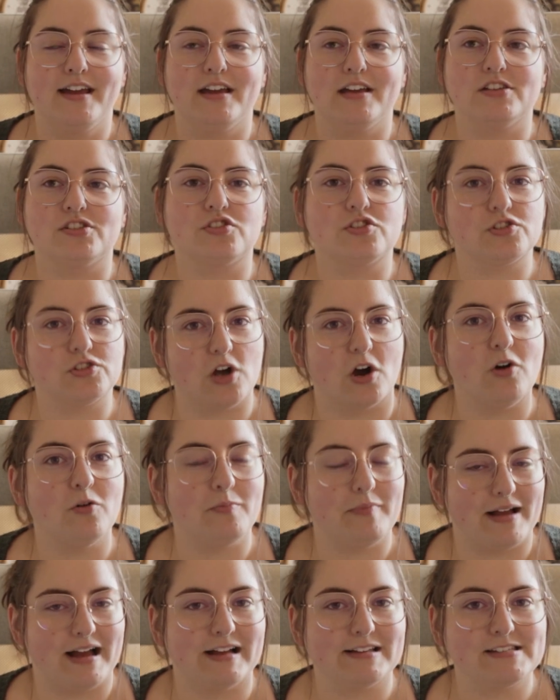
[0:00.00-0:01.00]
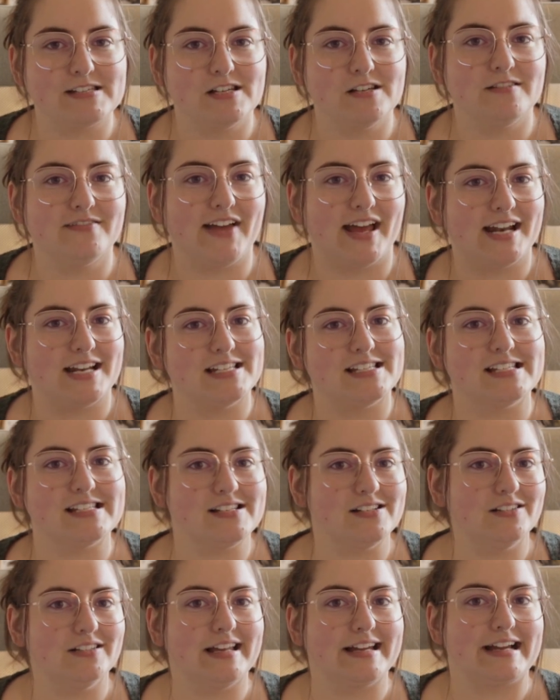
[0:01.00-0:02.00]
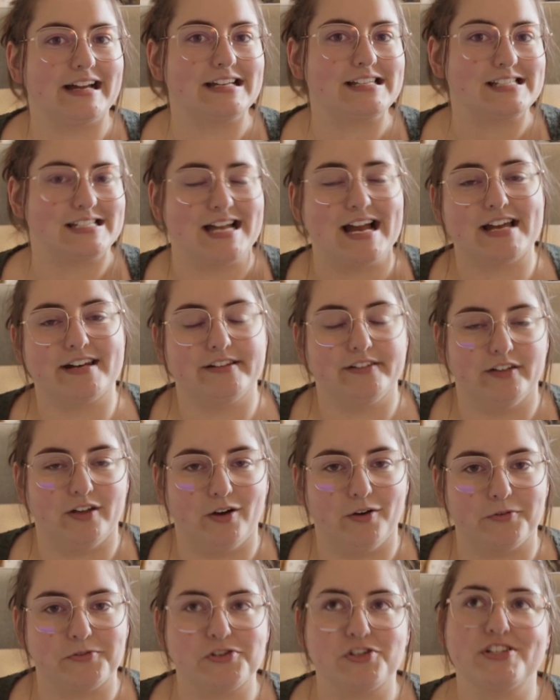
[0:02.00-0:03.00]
is so massive and is still like a standalone.